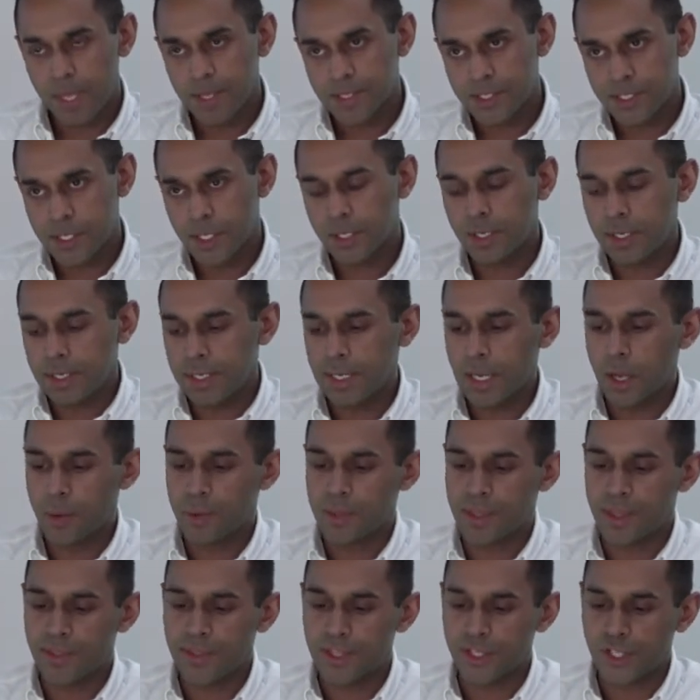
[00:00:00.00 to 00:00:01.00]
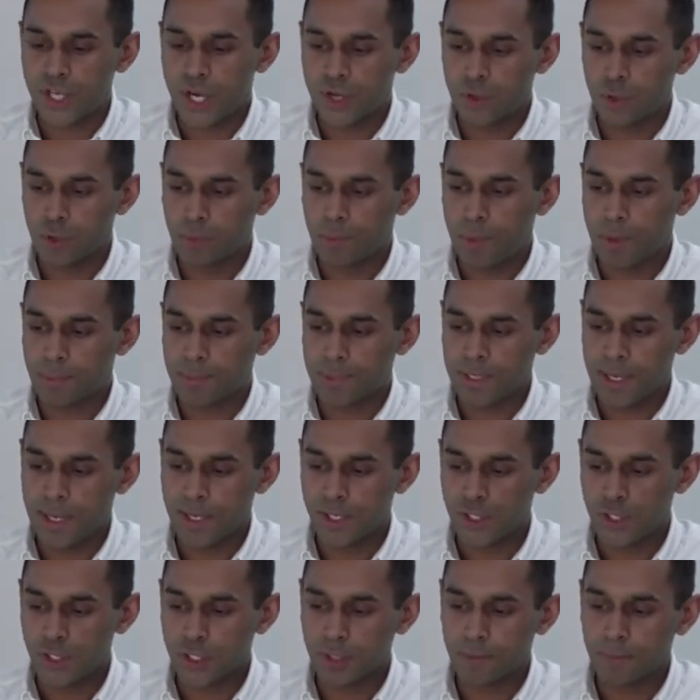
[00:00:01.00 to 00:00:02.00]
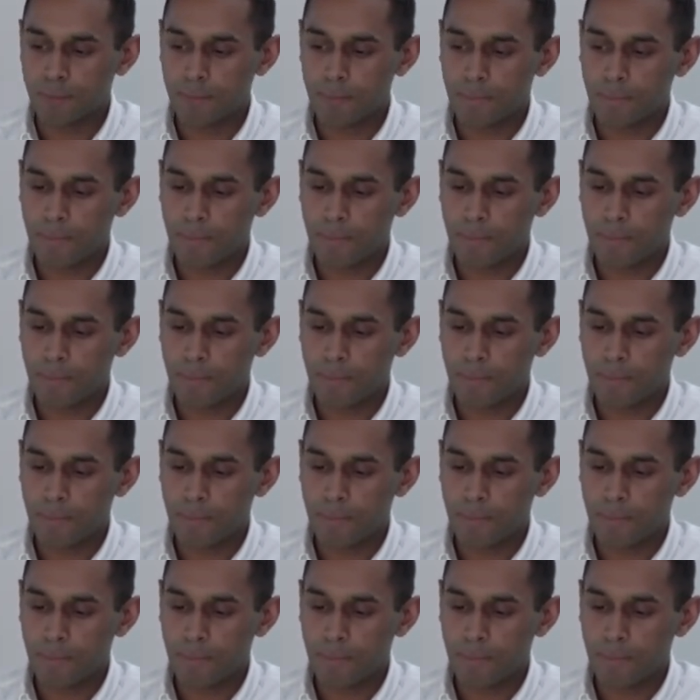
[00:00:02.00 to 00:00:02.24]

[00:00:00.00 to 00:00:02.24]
certainly lower than the general population.